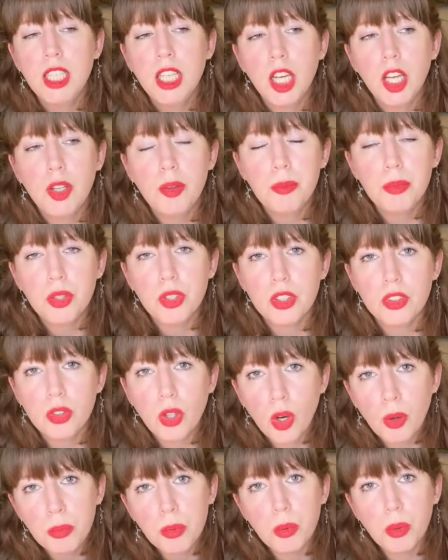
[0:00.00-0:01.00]
So the
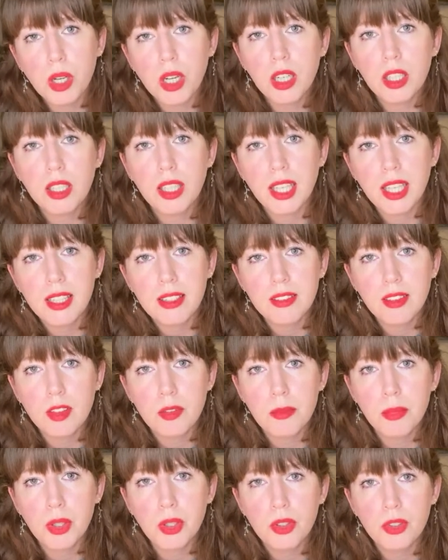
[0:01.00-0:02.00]
top quark is the
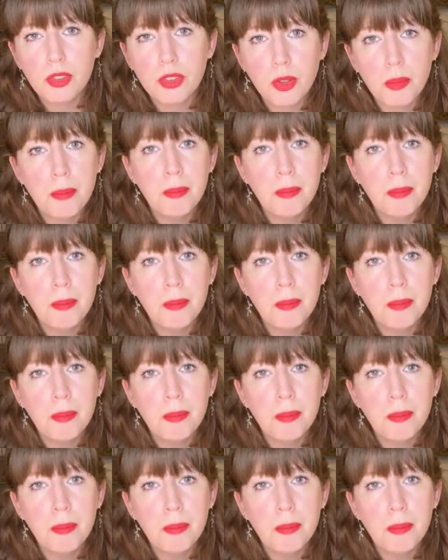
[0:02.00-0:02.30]
most